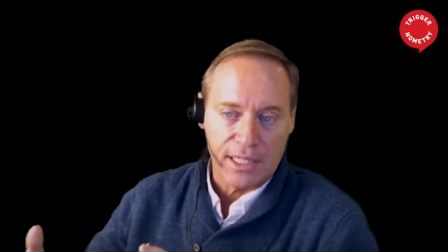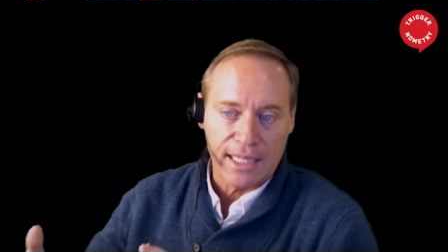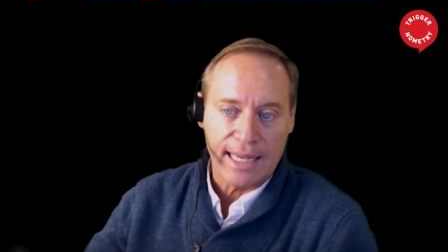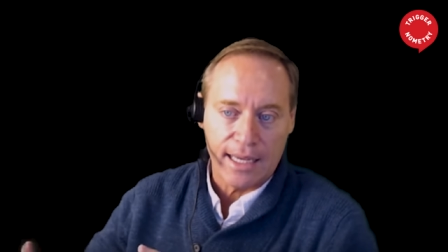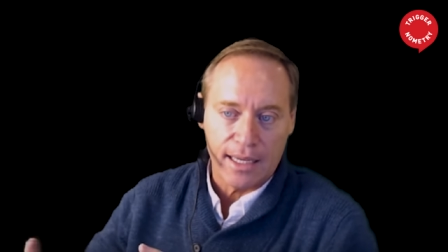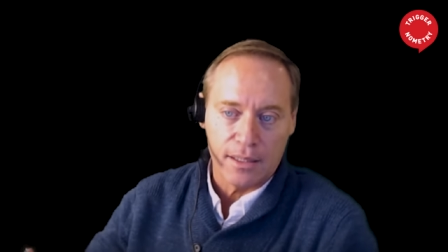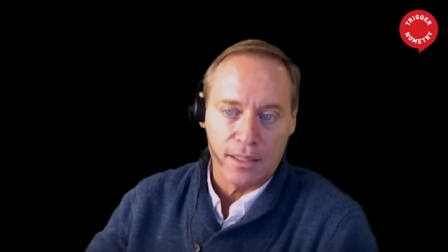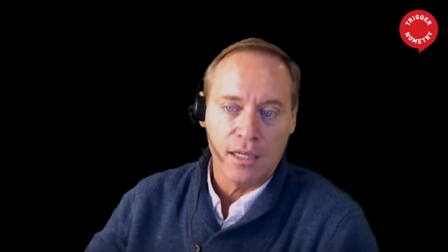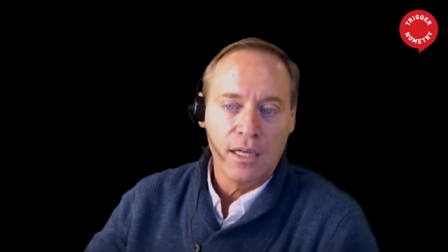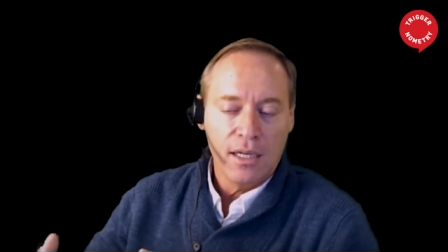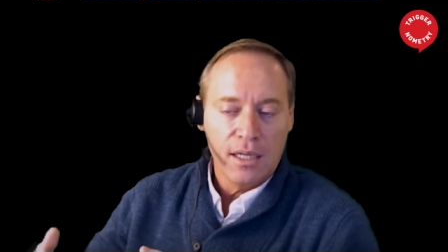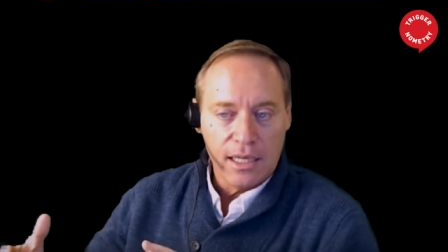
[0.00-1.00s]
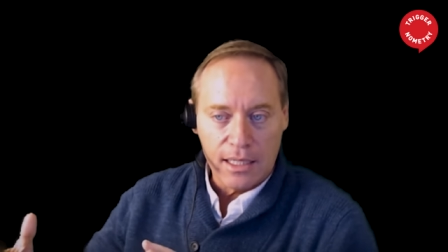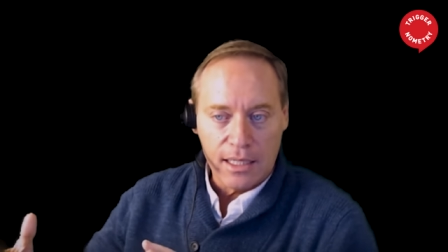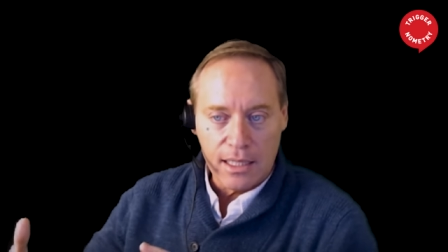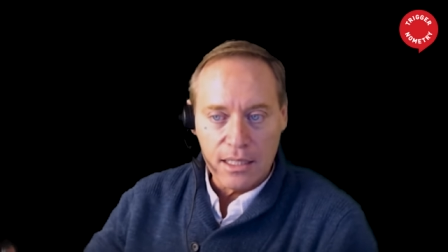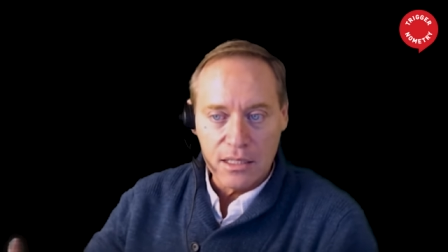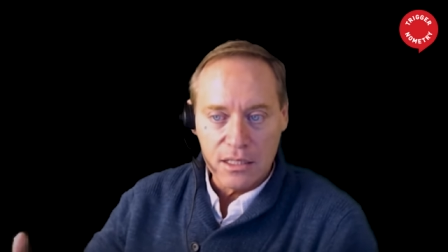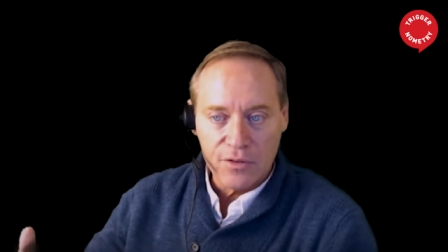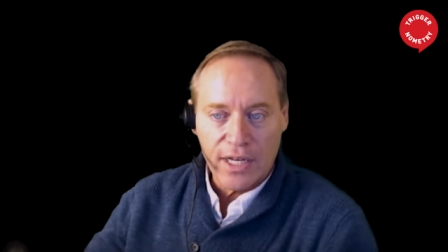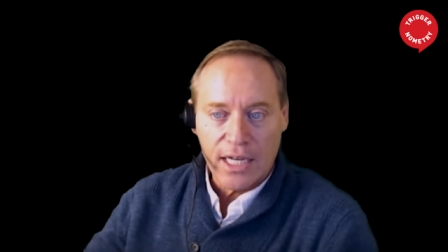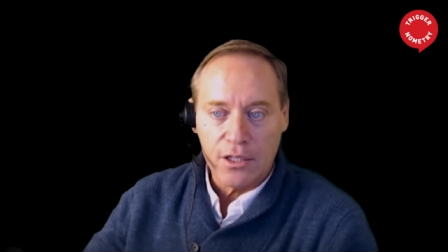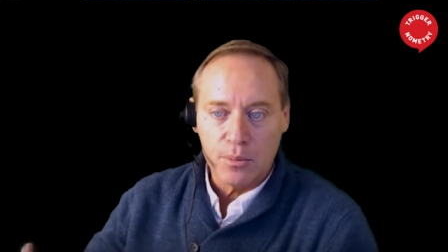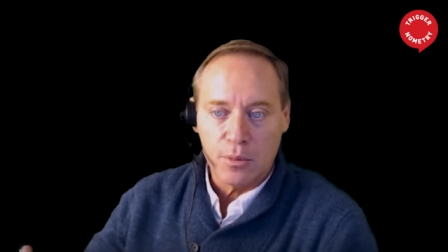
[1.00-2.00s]
And again, it is
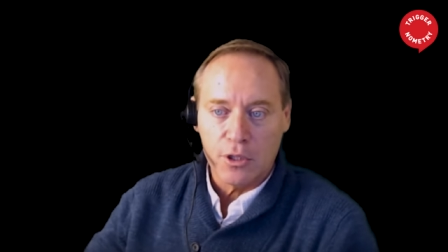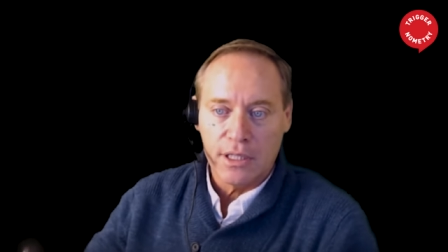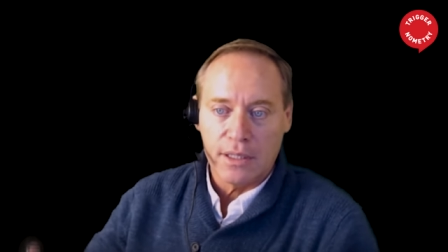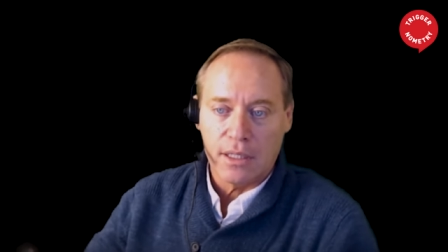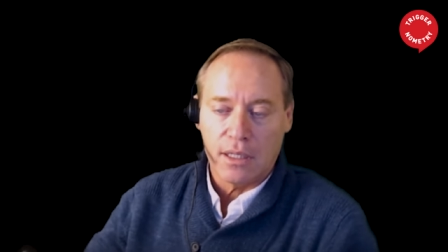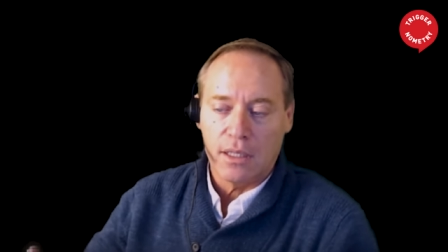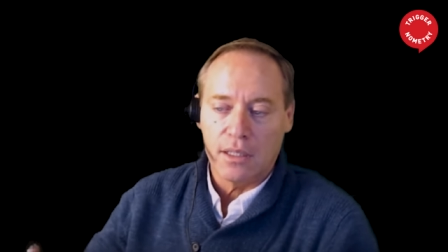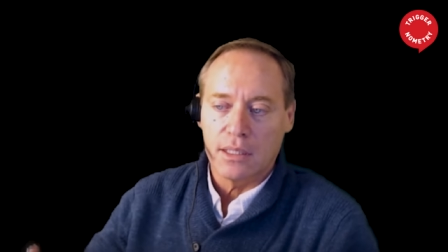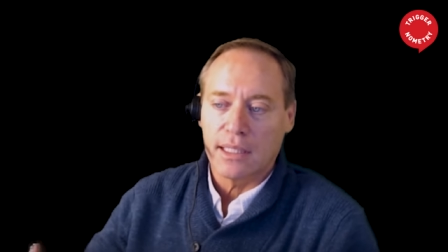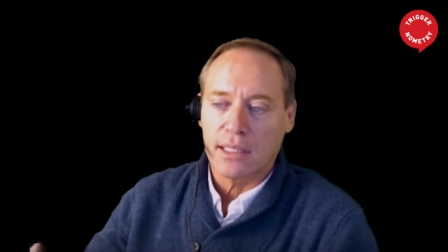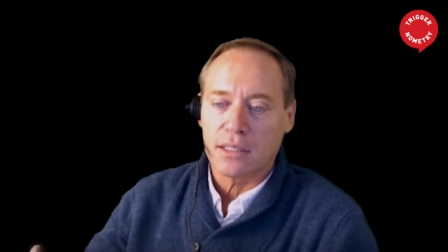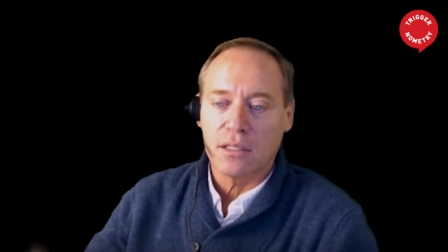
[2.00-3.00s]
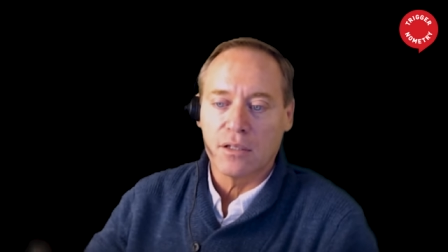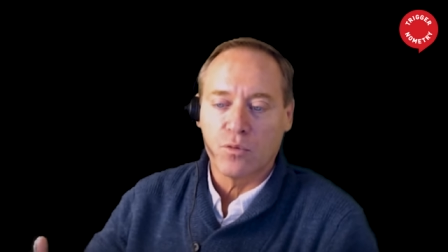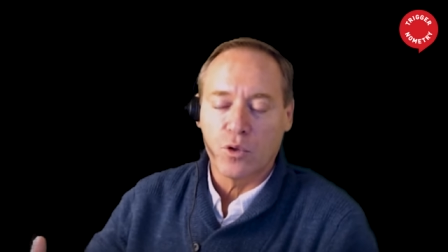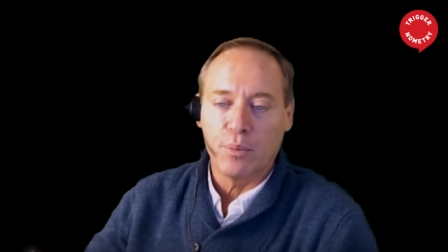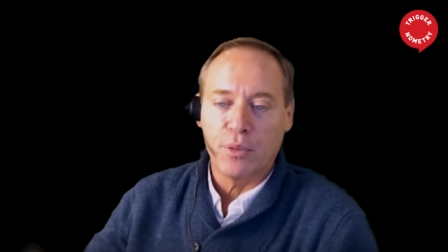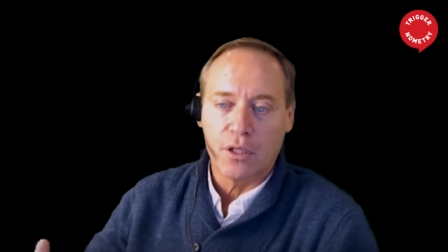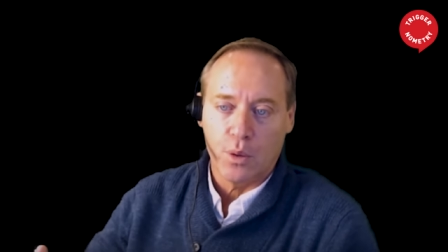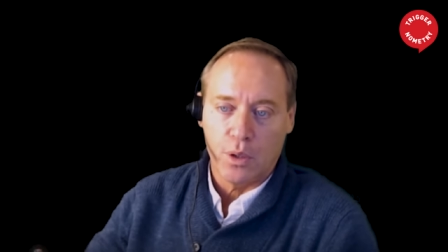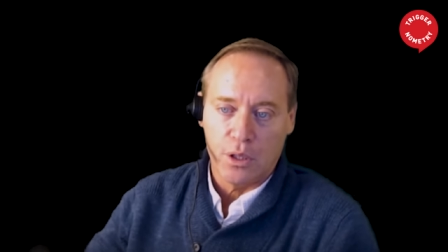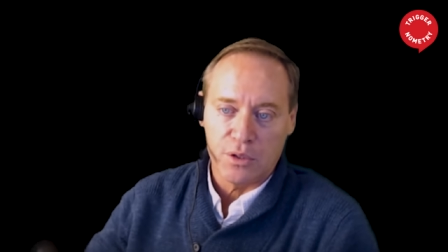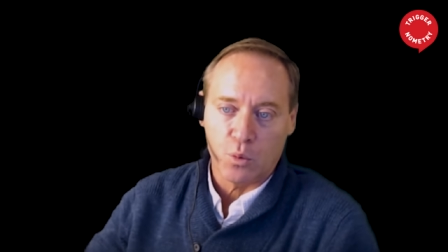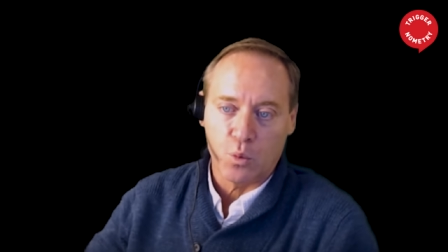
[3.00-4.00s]
valuable in the context of what
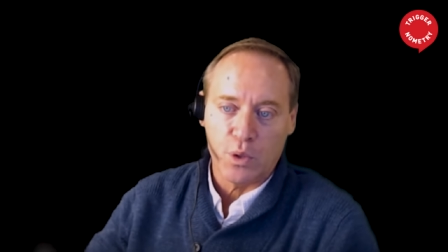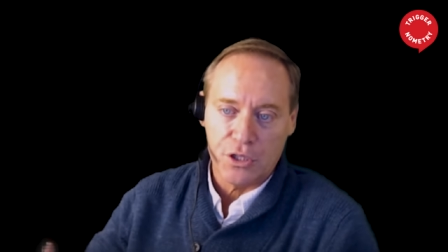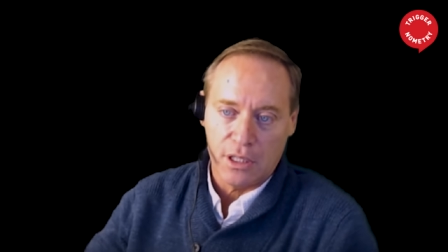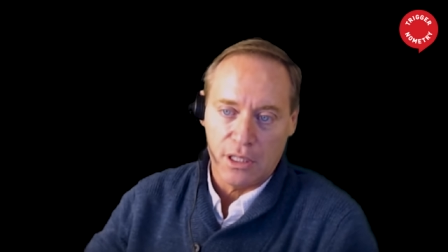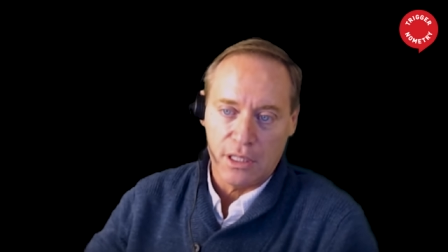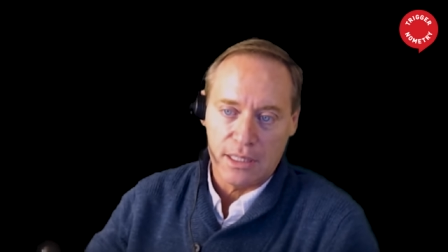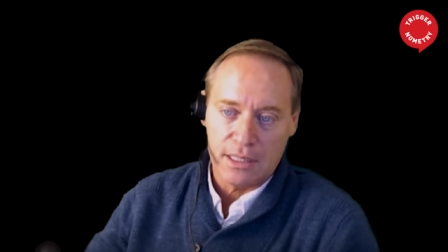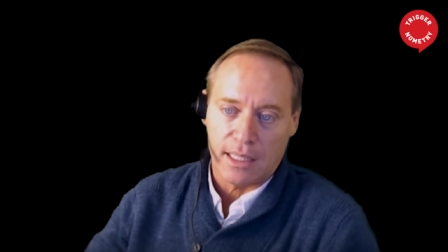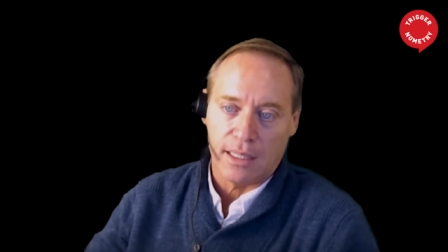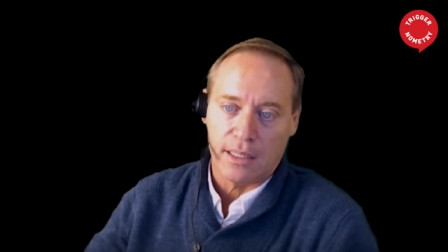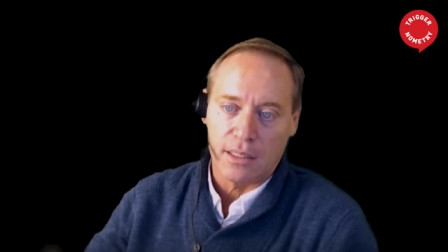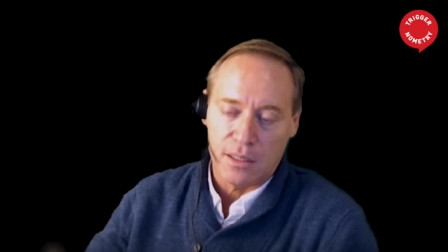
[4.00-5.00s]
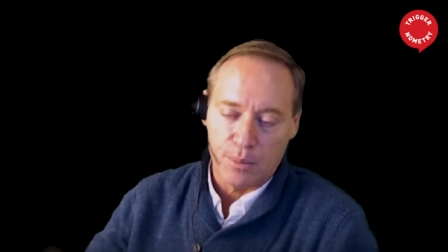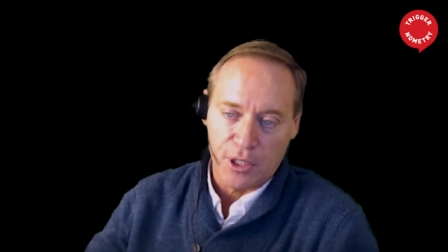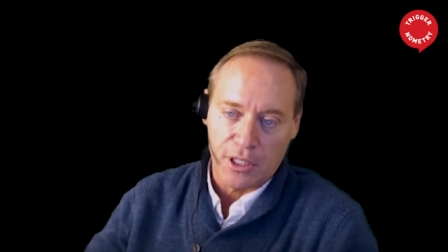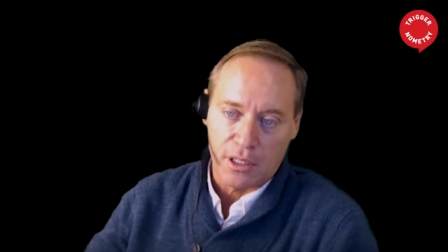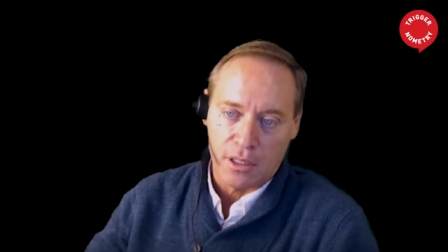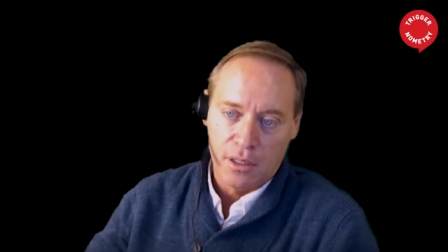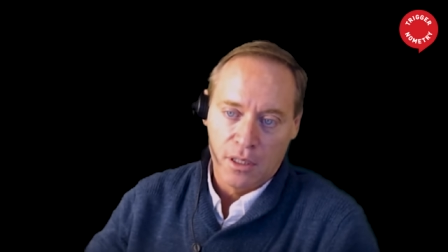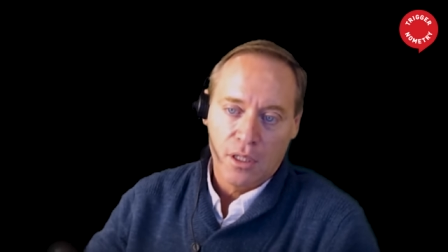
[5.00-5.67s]
Bitcoin was originally designed to be,